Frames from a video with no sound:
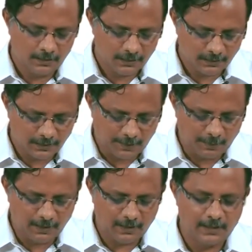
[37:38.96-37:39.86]
So,
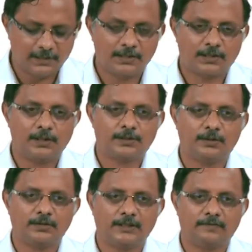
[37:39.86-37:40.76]
cerebellar lesions
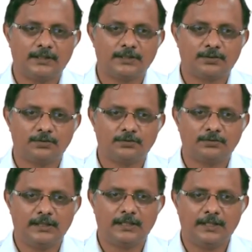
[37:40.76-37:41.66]
also give rise
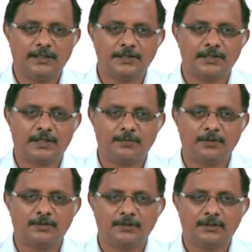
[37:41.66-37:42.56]
to intention
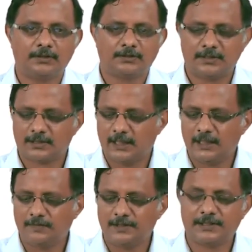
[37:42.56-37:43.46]
tremor. So, it is a
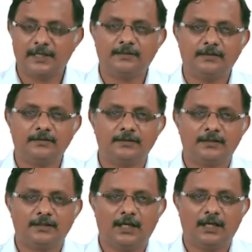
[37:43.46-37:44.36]
kind of a shaking
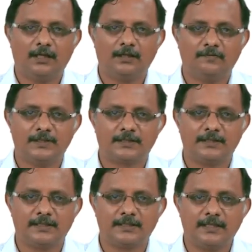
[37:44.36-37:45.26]
which
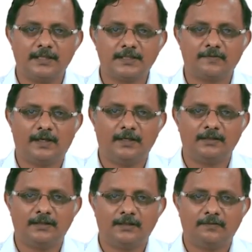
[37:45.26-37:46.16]
gets intensified
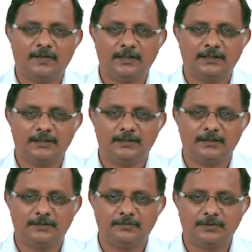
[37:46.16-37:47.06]
when
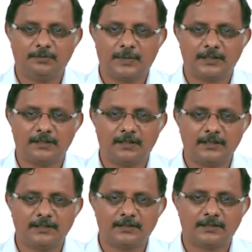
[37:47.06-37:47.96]
the person
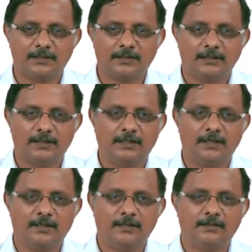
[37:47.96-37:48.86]
reaches the
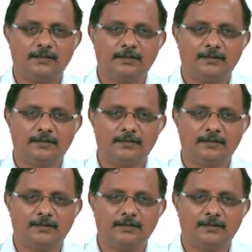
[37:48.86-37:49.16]
intended